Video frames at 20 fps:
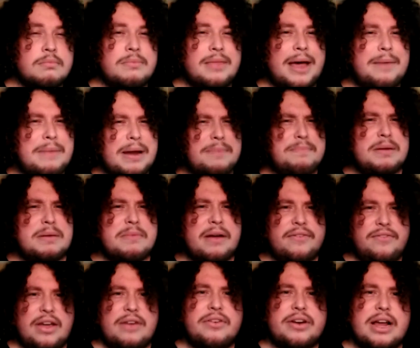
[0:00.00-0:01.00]
that might be my
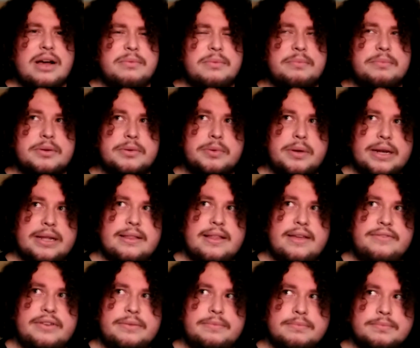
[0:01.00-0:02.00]
favorite album from 2011.